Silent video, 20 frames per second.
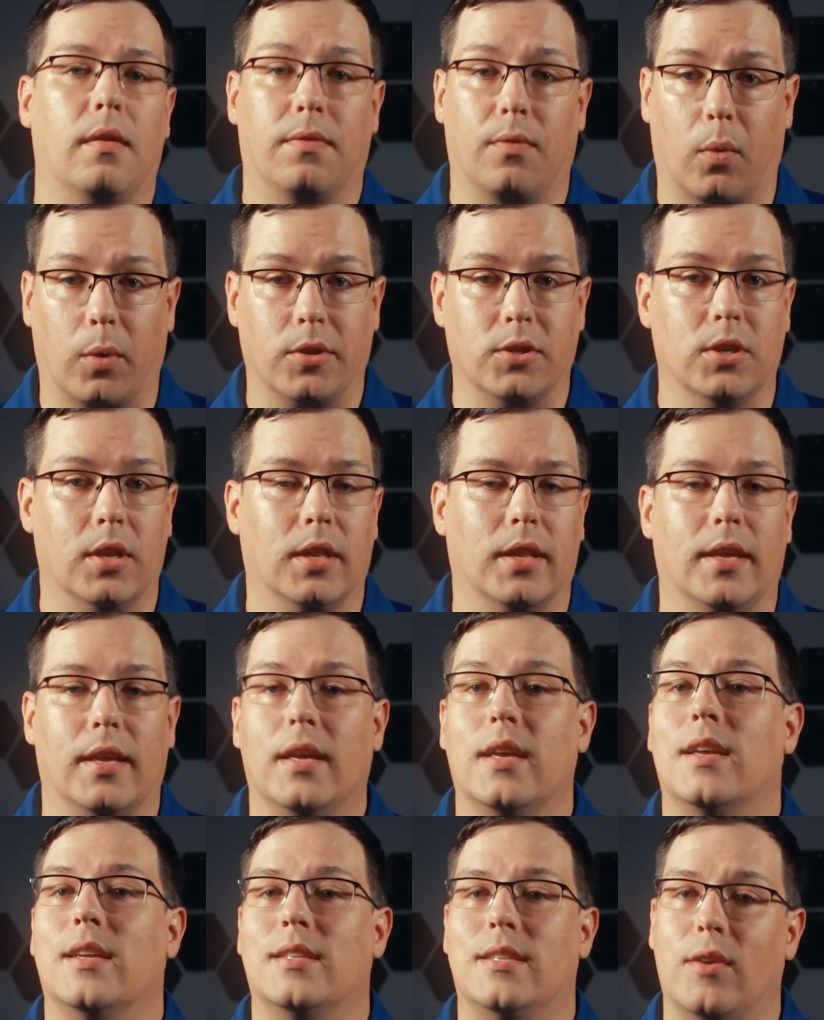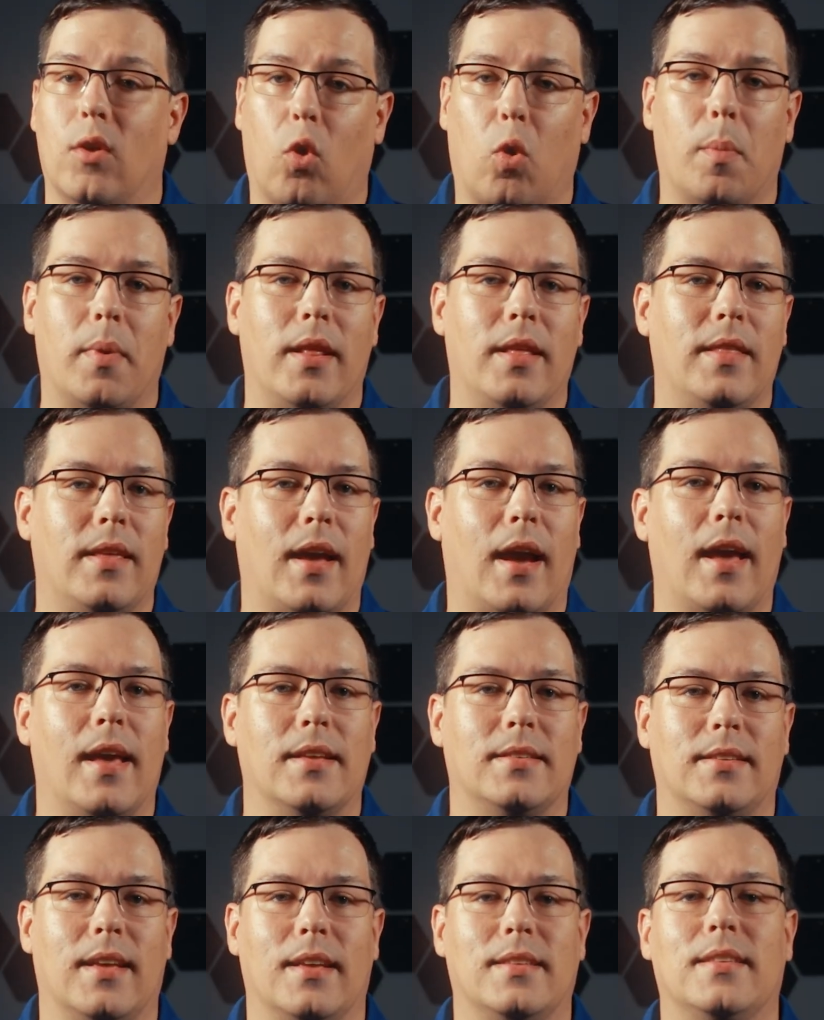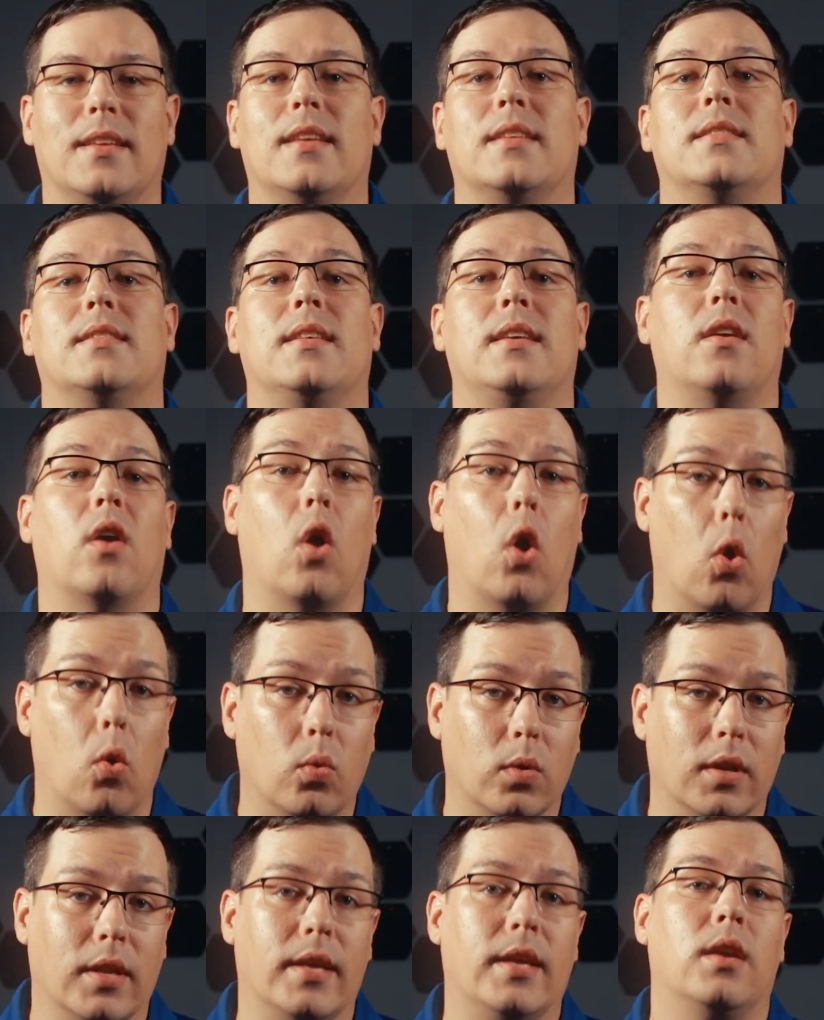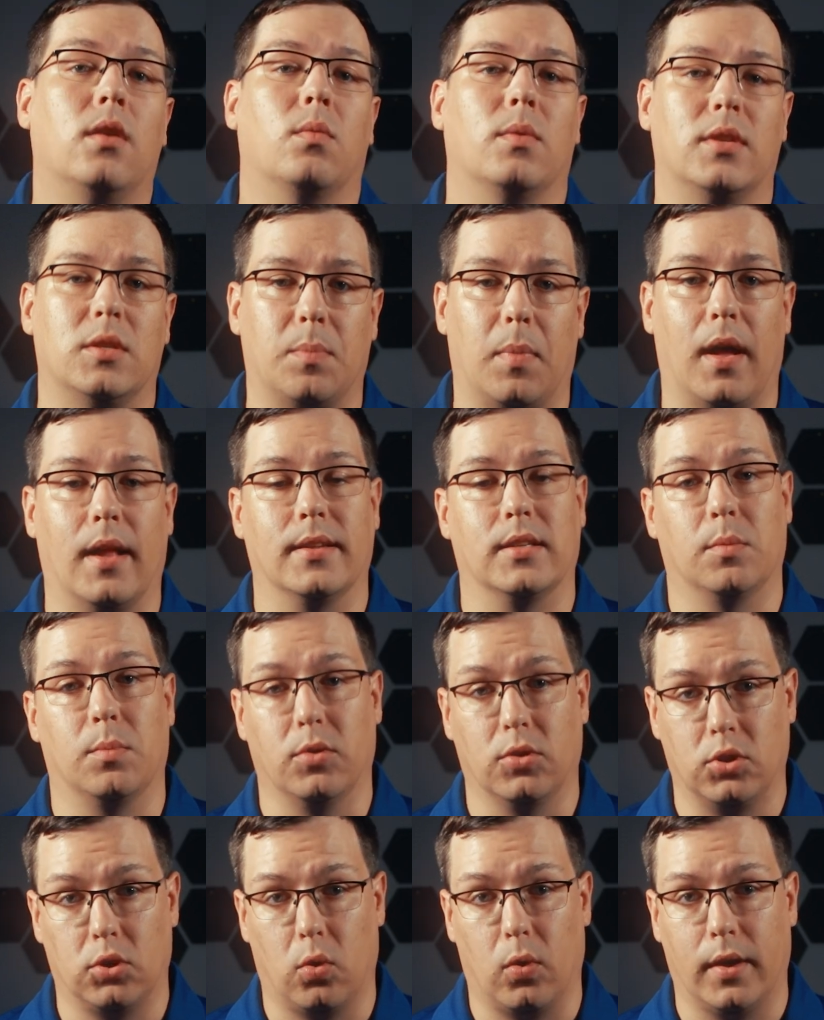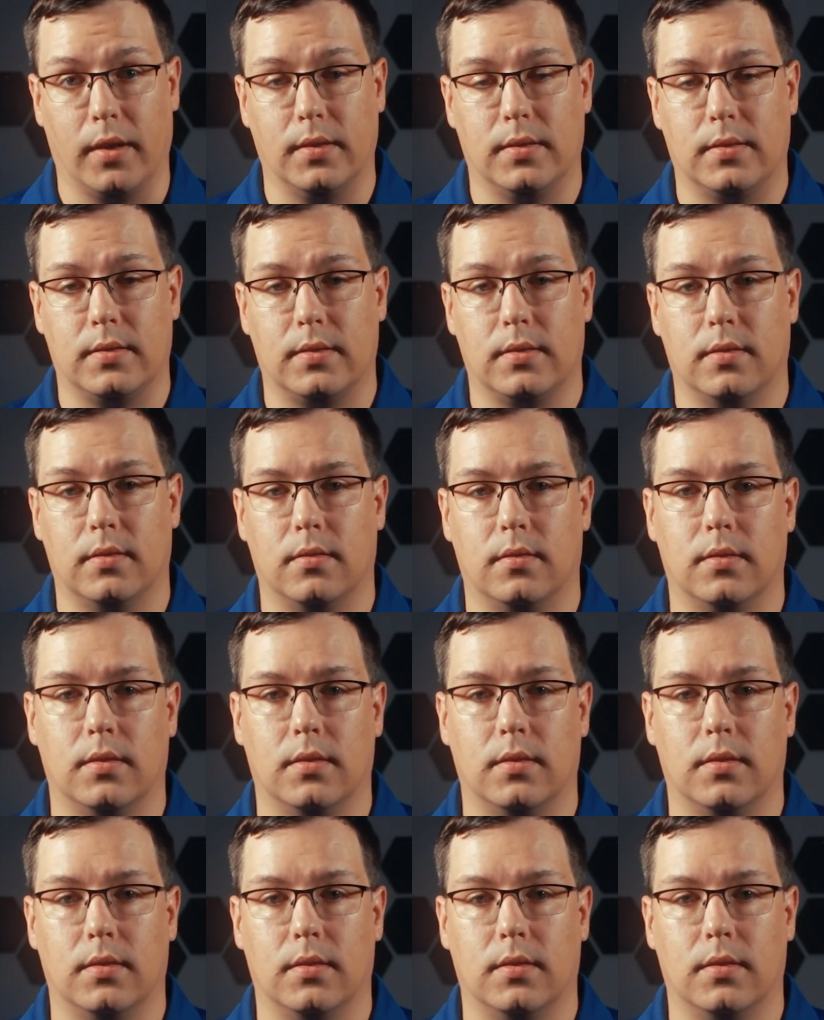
unfortunately, deorbiting the ISS is the only responsible choice.